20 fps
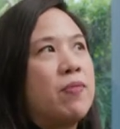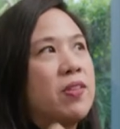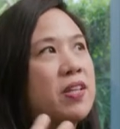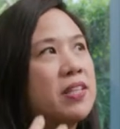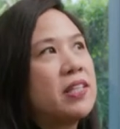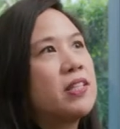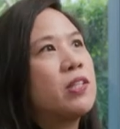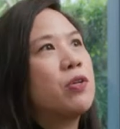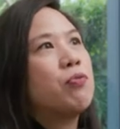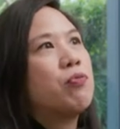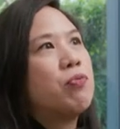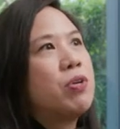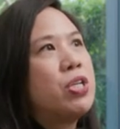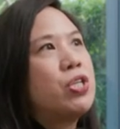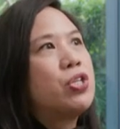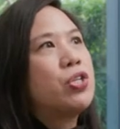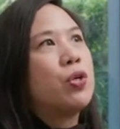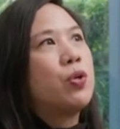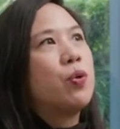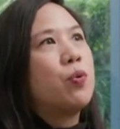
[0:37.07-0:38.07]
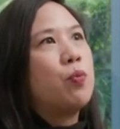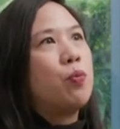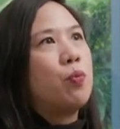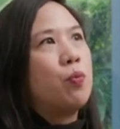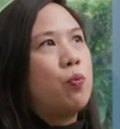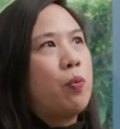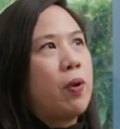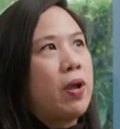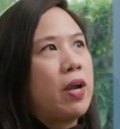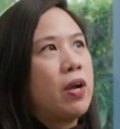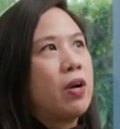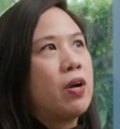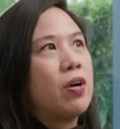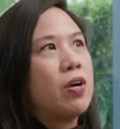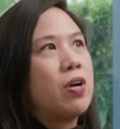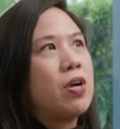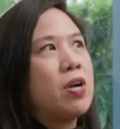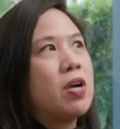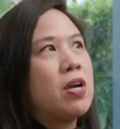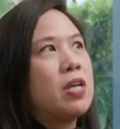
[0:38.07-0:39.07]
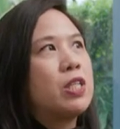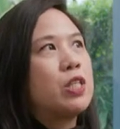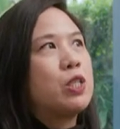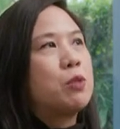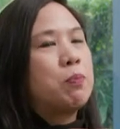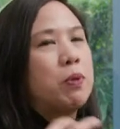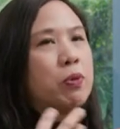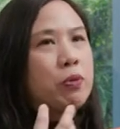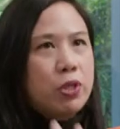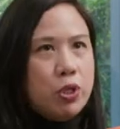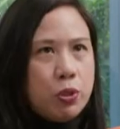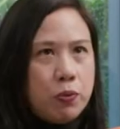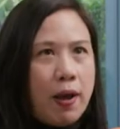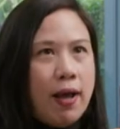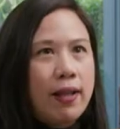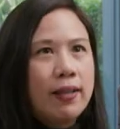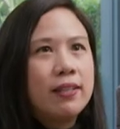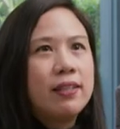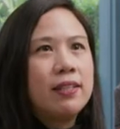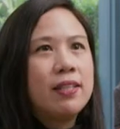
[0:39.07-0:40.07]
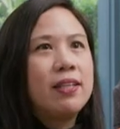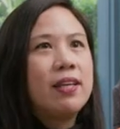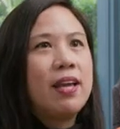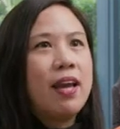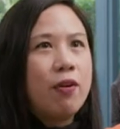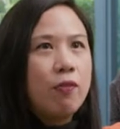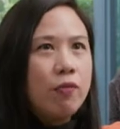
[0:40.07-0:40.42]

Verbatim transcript: this is a region where spirituality and